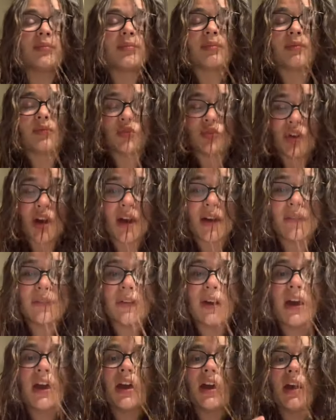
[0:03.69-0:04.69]
rough,
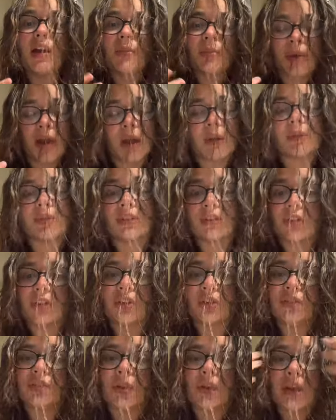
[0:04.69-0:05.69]
but I will literally
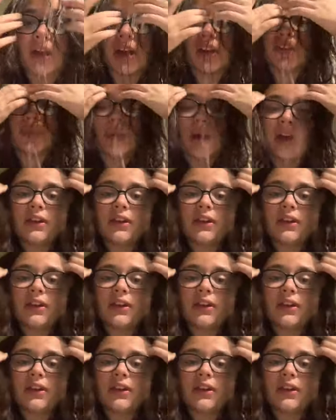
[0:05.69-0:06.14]
show you guys why.